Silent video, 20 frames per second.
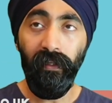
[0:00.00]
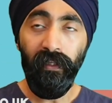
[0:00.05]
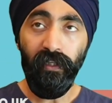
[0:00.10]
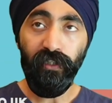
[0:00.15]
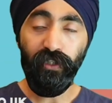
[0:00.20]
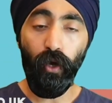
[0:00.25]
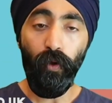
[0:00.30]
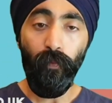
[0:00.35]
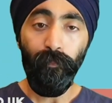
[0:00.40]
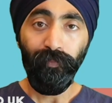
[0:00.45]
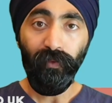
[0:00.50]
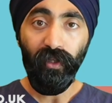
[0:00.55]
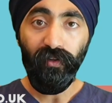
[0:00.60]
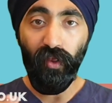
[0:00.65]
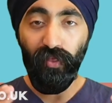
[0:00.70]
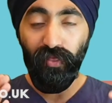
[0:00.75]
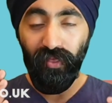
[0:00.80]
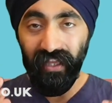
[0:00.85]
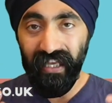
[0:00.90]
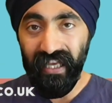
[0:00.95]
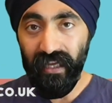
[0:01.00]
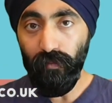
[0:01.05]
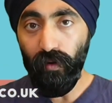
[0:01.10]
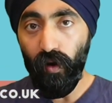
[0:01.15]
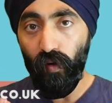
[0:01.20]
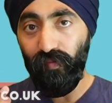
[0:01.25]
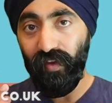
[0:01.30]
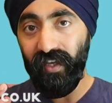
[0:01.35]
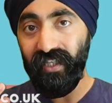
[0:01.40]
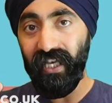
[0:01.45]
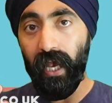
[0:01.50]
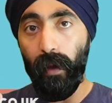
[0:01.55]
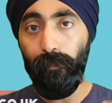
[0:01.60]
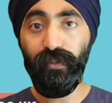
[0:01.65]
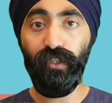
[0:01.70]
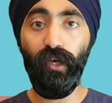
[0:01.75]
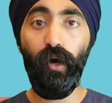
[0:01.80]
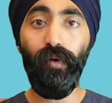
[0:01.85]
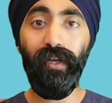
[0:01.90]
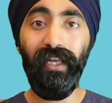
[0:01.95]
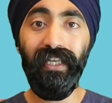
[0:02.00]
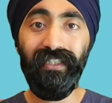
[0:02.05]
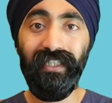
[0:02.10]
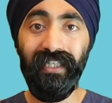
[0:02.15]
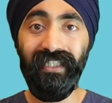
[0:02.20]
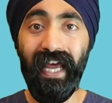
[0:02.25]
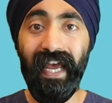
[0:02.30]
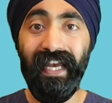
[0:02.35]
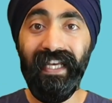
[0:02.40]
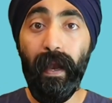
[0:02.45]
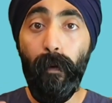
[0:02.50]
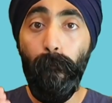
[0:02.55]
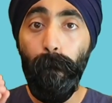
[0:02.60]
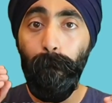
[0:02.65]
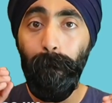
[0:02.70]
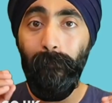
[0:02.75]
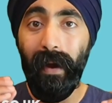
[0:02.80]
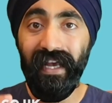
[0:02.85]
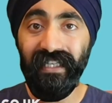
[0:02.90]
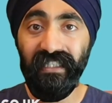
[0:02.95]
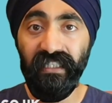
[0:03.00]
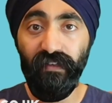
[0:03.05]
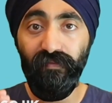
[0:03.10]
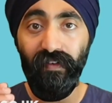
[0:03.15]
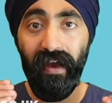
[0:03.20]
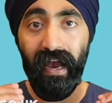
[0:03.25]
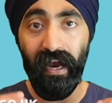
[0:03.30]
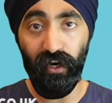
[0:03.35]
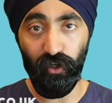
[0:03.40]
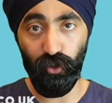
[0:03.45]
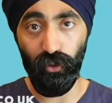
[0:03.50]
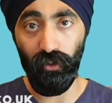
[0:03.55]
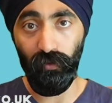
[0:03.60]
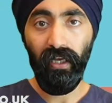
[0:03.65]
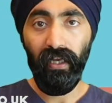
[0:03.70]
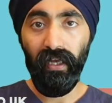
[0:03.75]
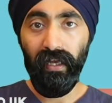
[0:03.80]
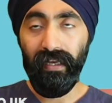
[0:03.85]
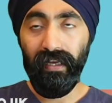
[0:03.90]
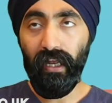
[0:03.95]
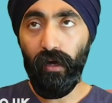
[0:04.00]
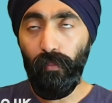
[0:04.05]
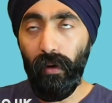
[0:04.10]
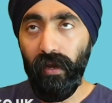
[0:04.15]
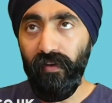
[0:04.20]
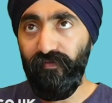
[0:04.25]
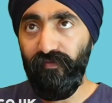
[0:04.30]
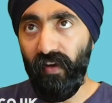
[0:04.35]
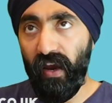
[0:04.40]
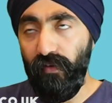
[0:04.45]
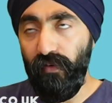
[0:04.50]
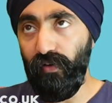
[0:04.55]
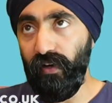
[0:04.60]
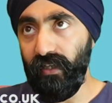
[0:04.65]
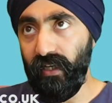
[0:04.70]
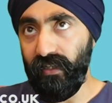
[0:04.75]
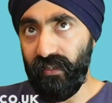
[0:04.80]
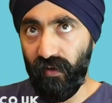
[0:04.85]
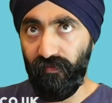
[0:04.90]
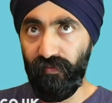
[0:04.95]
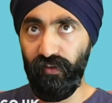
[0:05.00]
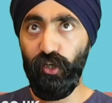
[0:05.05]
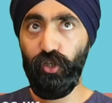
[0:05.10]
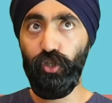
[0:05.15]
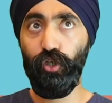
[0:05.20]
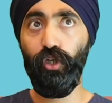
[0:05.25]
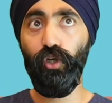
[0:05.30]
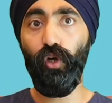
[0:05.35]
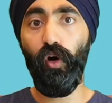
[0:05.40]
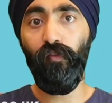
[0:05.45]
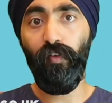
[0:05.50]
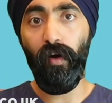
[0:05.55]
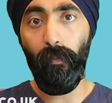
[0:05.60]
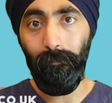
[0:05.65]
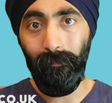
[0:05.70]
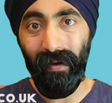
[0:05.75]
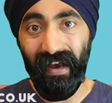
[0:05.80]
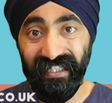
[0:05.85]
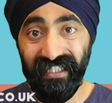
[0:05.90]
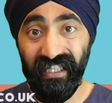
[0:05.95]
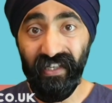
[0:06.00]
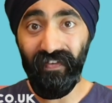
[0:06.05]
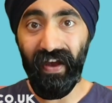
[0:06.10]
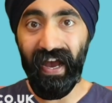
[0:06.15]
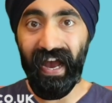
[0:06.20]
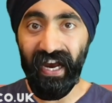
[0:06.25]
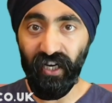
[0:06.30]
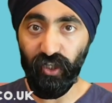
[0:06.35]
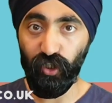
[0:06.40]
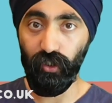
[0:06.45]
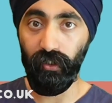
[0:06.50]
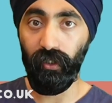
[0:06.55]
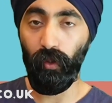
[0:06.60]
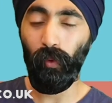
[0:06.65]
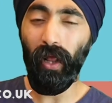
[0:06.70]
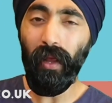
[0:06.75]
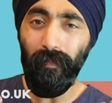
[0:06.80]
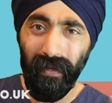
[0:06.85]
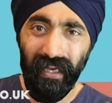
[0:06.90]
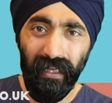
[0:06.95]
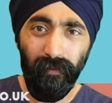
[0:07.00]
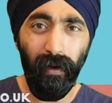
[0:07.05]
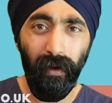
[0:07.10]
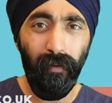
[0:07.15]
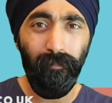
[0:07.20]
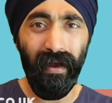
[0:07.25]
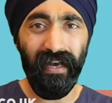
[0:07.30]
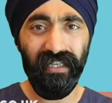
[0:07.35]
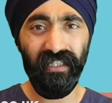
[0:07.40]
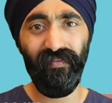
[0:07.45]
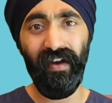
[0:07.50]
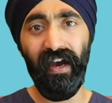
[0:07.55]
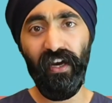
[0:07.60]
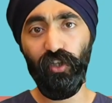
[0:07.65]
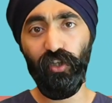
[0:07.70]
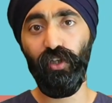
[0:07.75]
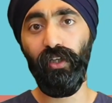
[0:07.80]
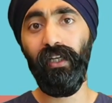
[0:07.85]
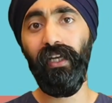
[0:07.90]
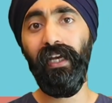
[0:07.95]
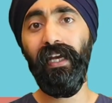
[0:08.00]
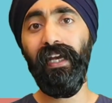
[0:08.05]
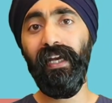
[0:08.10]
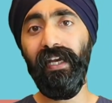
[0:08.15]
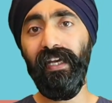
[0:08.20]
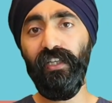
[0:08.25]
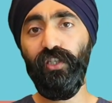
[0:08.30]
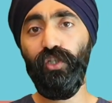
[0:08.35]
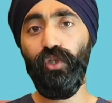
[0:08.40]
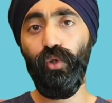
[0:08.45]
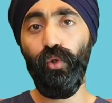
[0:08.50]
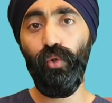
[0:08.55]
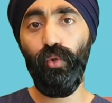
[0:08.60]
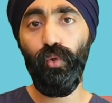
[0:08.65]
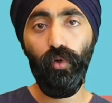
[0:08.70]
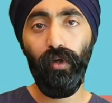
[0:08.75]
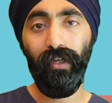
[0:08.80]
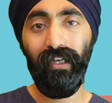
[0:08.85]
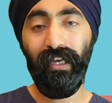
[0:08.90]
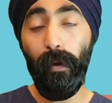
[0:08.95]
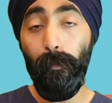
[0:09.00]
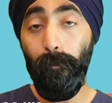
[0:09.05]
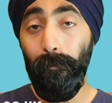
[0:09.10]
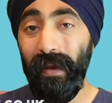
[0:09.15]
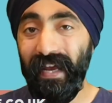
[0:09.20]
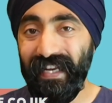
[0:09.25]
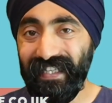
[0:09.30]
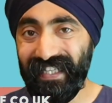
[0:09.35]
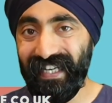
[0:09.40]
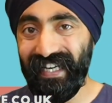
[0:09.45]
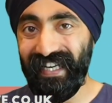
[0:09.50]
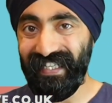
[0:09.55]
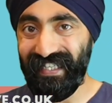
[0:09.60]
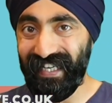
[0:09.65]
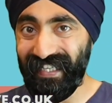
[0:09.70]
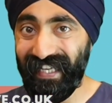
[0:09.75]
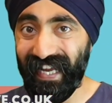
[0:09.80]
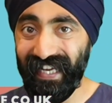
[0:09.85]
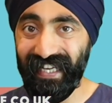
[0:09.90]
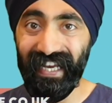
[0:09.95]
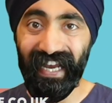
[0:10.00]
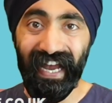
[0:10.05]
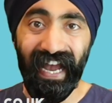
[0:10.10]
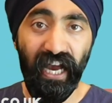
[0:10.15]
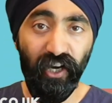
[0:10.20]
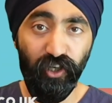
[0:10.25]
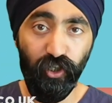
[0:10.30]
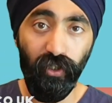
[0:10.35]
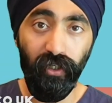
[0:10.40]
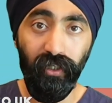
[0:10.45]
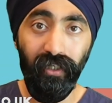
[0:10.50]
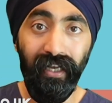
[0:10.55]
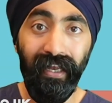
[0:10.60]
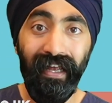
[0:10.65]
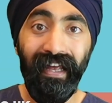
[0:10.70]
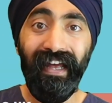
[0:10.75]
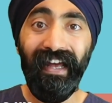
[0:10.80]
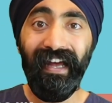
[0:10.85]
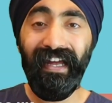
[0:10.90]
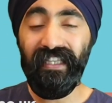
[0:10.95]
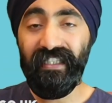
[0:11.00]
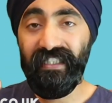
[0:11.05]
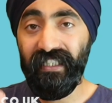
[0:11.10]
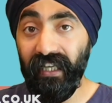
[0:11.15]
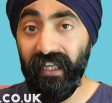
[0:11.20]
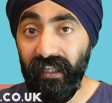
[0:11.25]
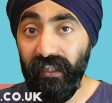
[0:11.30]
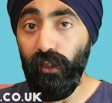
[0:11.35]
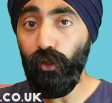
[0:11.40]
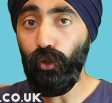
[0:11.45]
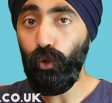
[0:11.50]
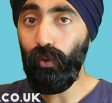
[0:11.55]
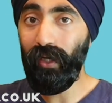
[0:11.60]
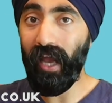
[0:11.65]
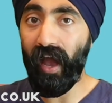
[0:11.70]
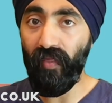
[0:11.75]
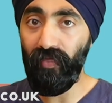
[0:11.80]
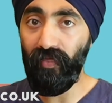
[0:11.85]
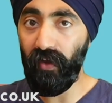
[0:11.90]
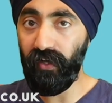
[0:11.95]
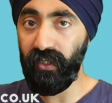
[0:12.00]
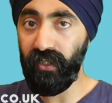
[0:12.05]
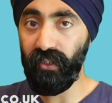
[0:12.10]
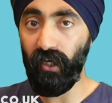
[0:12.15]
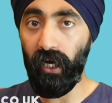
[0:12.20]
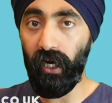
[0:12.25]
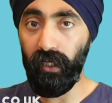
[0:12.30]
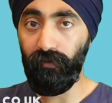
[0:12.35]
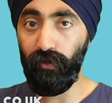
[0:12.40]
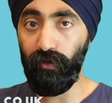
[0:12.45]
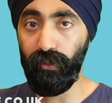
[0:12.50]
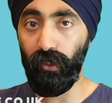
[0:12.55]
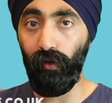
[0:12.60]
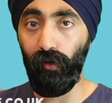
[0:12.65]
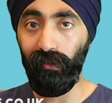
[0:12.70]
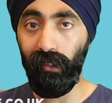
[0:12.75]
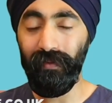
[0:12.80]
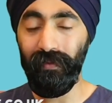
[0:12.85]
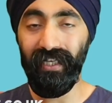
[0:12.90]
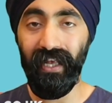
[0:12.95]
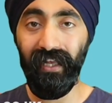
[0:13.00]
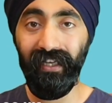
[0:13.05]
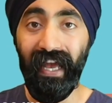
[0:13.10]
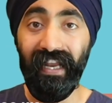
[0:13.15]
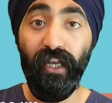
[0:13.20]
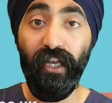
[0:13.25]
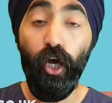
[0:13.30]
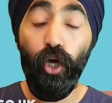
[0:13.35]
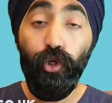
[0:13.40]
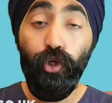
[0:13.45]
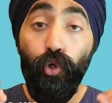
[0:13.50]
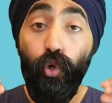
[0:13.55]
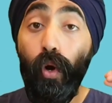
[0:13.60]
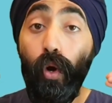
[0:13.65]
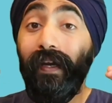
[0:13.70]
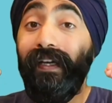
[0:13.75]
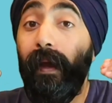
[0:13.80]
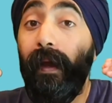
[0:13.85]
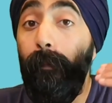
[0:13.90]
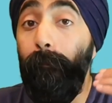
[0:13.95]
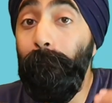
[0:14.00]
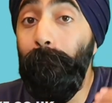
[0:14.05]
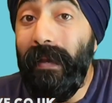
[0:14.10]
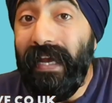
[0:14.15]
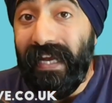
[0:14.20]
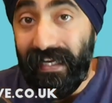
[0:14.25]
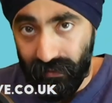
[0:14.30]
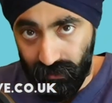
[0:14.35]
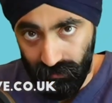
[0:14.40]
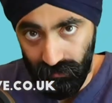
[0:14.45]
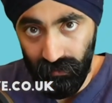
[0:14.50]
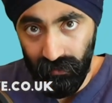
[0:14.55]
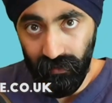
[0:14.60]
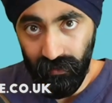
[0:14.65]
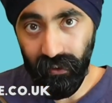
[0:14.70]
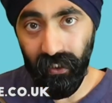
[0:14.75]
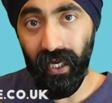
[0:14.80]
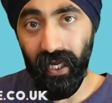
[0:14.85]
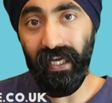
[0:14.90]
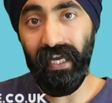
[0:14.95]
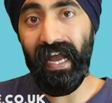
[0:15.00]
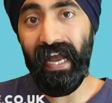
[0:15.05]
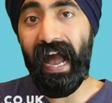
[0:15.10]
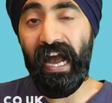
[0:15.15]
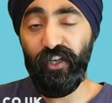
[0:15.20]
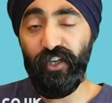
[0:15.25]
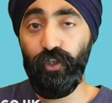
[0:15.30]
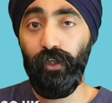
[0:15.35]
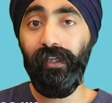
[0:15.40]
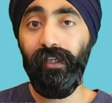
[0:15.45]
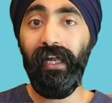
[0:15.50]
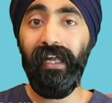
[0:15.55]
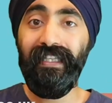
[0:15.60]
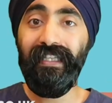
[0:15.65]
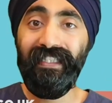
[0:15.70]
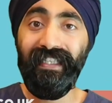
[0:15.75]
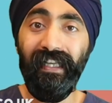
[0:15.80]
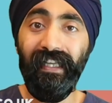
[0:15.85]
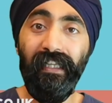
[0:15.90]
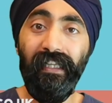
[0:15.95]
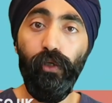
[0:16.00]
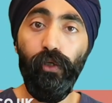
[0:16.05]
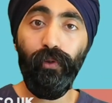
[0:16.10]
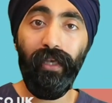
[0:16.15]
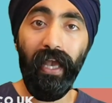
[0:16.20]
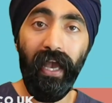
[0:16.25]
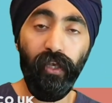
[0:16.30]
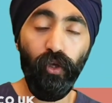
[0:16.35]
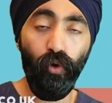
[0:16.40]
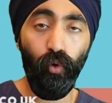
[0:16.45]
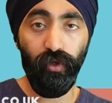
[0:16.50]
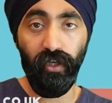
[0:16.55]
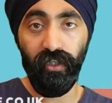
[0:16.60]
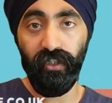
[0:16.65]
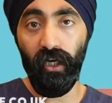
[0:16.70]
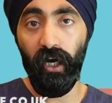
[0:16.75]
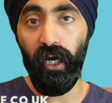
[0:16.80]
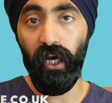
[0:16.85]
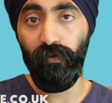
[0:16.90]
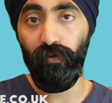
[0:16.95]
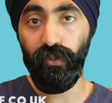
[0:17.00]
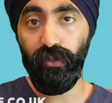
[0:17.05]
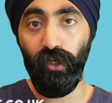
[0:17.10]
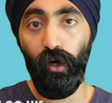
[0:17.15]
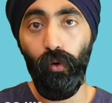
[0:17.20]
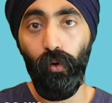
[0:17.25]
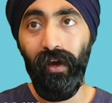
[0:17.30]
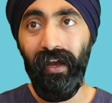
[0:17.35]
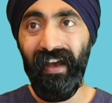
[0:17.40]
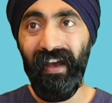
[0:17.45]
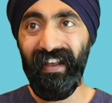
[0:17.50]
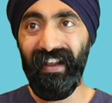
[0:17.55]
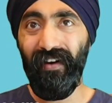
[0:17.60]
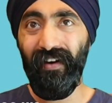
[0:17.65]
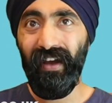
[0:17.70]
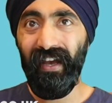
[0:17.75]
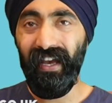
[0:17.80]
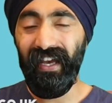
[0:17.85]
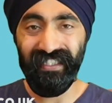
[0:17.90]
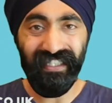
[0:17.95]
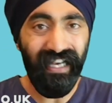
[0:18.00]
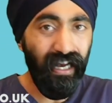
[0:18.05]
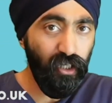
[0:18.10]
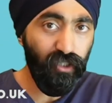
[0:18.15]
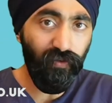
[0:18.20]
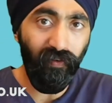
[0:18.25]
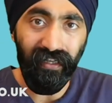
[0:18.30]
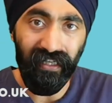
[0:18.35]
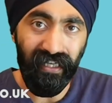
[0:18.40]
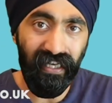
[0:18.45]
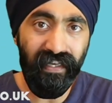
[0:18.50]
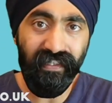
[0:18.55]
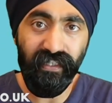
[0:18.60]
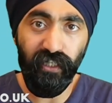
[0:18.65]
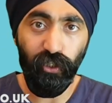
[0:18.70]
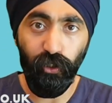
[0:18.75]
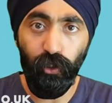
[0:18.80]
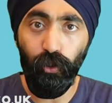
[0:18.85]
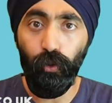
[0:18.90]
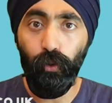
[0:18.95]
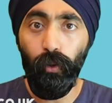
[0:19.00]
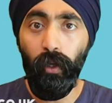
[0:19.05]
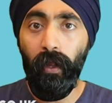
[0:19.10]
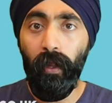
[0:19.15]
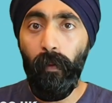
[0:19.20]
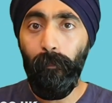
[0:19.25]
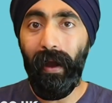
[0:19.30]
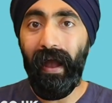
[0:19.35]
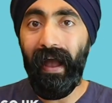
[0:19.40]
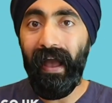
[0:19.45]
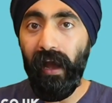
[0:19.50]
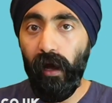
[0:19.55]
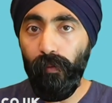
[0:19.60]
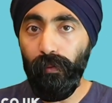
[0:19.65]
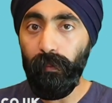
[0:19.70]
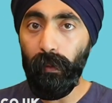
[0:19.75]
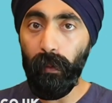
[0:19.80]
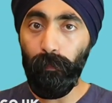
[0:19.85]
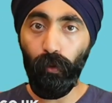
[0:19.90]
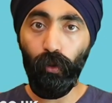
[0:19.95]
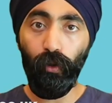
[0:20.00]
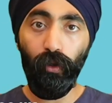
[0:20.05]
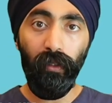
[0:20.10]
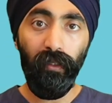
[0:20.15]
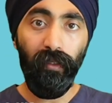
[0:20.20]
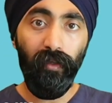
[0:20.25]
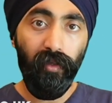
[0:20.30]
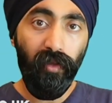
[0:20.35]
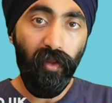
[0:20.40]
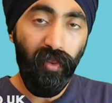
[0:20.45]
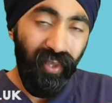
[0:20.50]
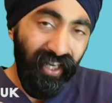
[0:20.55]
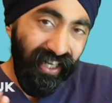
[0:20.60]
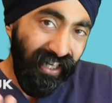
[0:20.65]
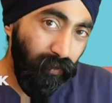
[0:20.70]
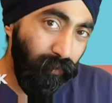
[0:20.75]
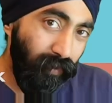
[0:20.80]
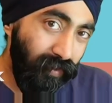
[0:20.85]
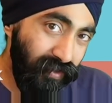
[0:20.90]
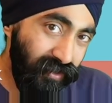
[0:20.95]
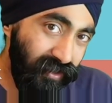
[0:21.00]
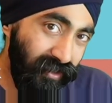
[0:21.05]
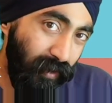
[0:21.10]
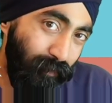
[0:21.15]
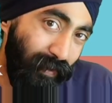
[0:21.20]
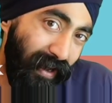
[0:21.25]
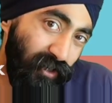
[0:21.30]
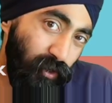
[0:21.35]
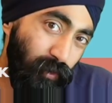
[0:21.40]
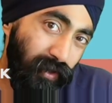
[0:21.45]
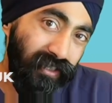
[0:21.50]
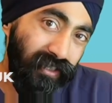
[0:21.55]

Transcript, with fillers: So the theme of this episode is to take massive action. Now, my favorite definition of massive action, and what I mean by massive action is to commit to taking action until you get the desired result. Let me say that again. You commit to taking action until you get your desired result. Now, it sounds very easy to do, but how many people think of us about doing